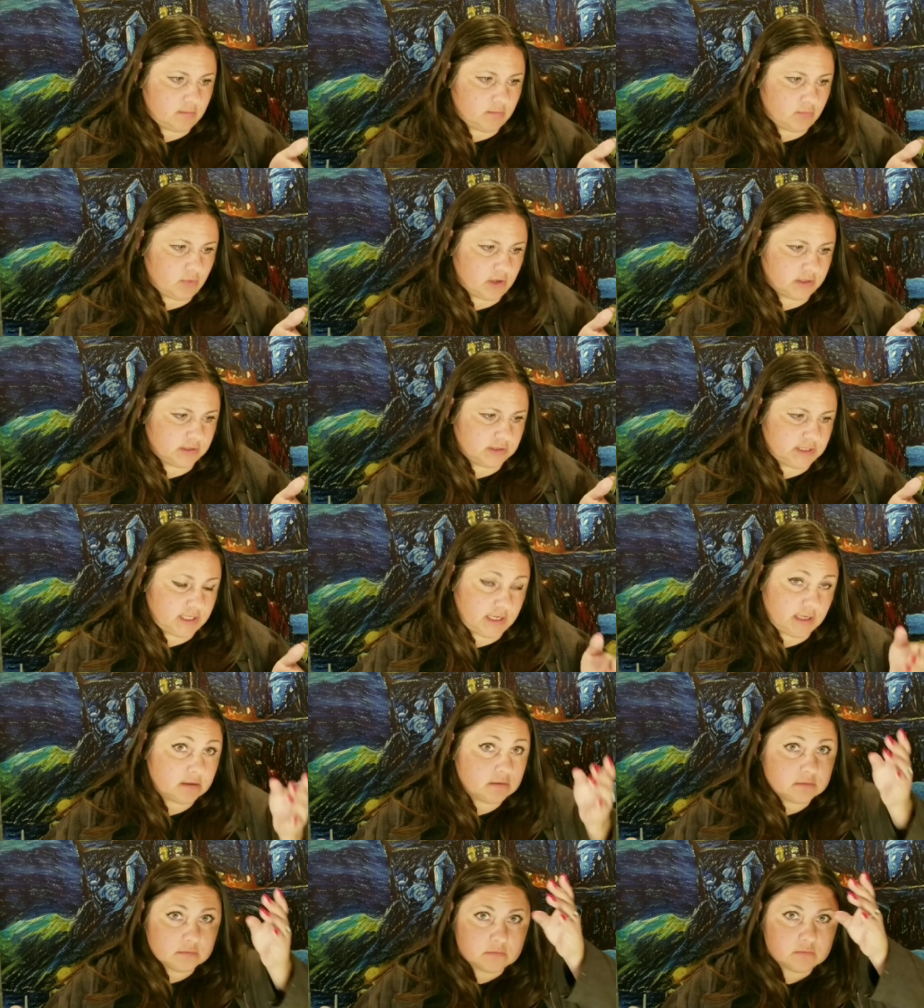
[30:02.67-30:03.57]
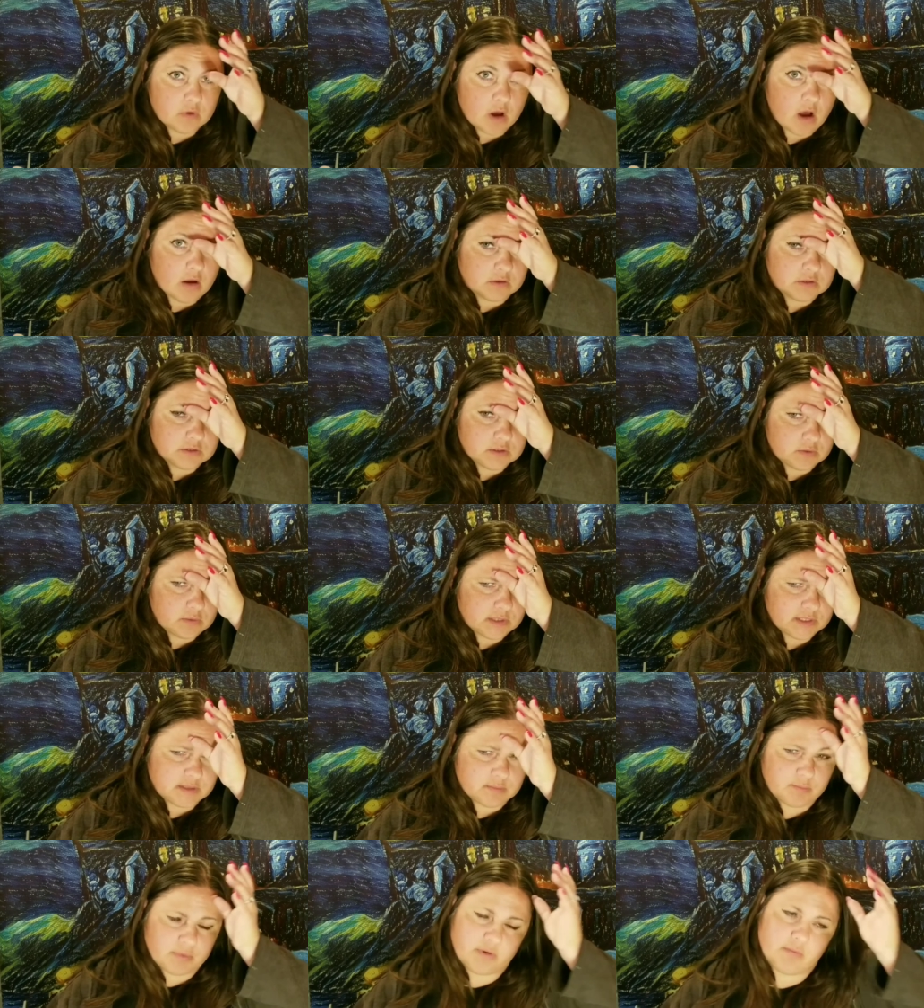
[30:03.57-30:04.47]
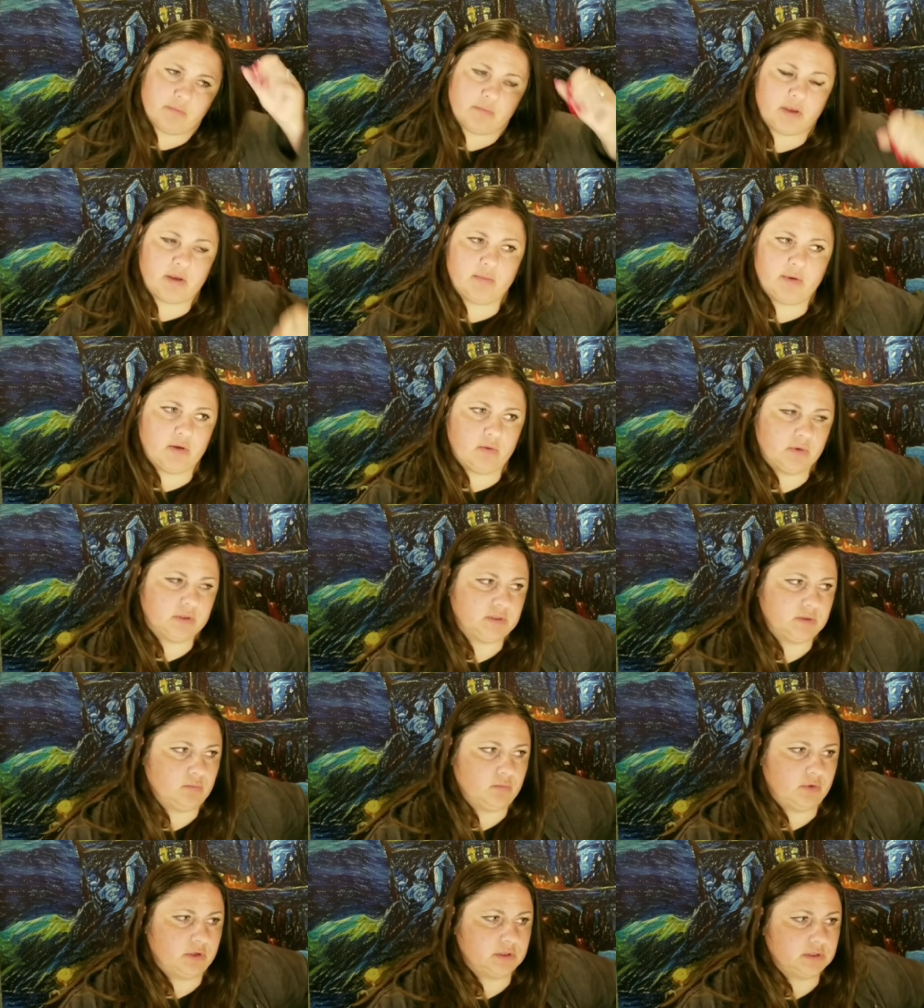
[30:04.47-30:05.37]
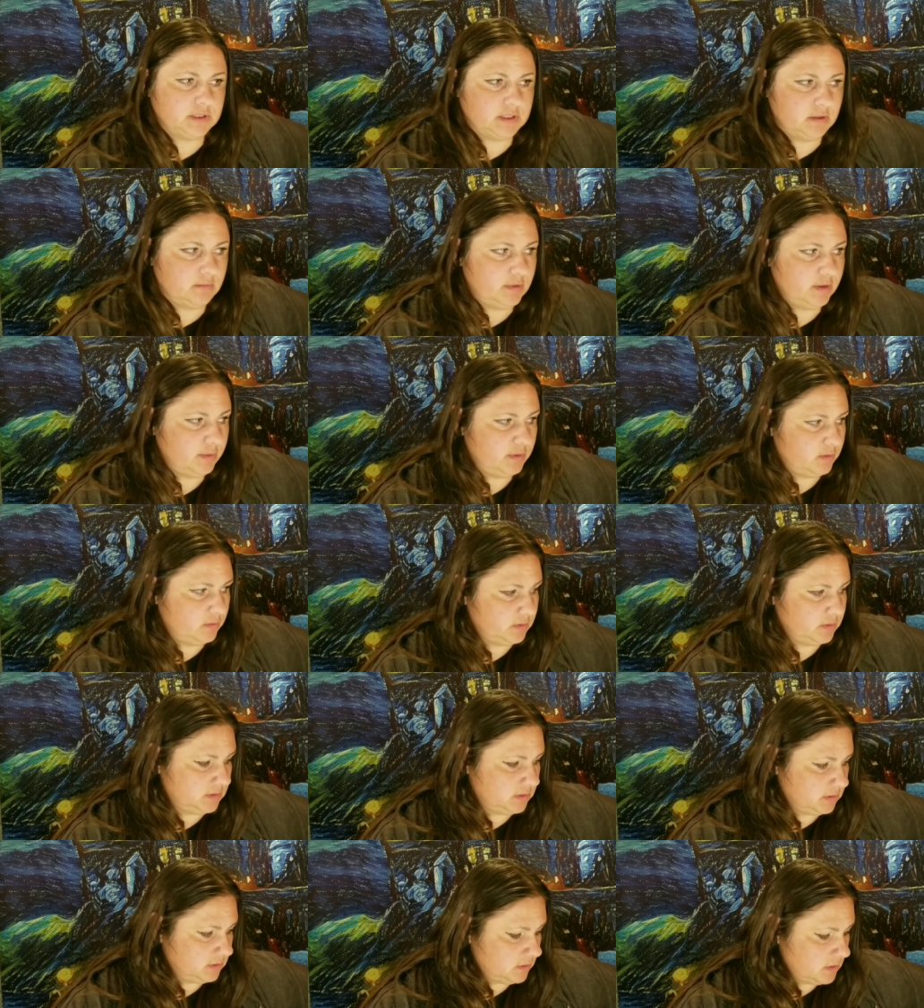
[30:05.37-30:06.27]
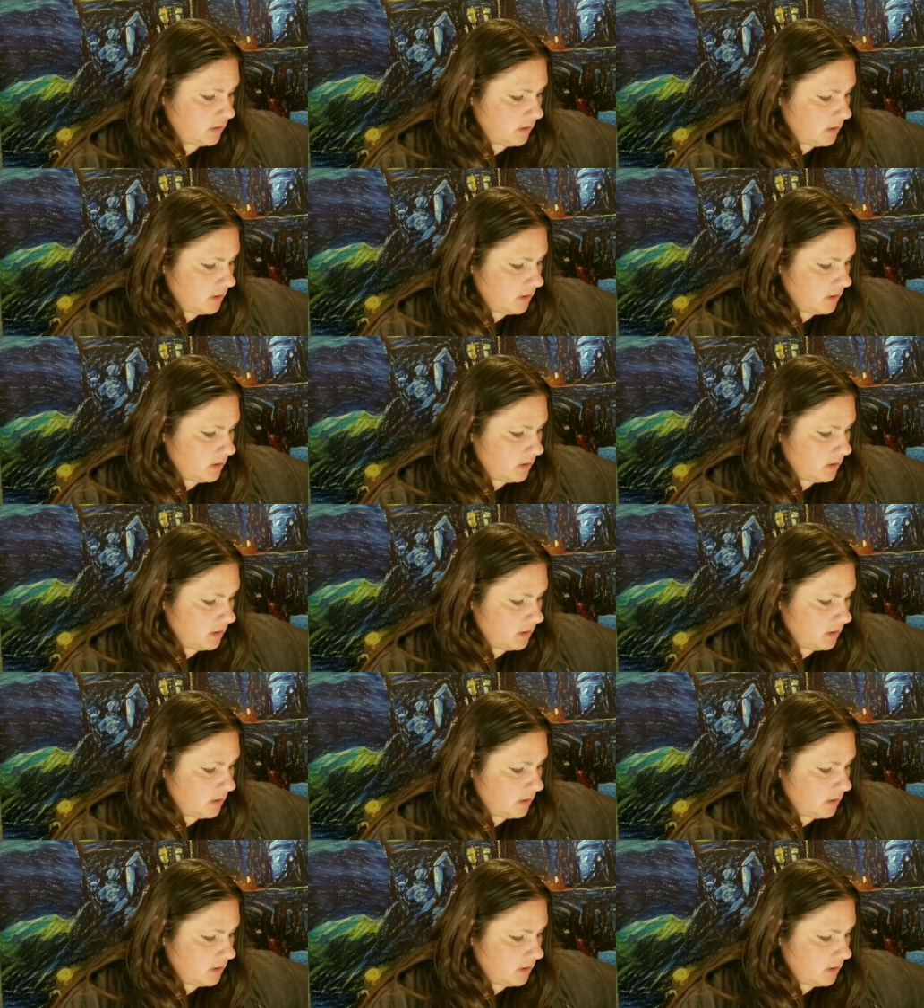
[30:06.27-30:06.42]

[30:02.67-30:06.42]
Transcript: Bronte also was, but maybe it wasn't Bronte. Maybe it was.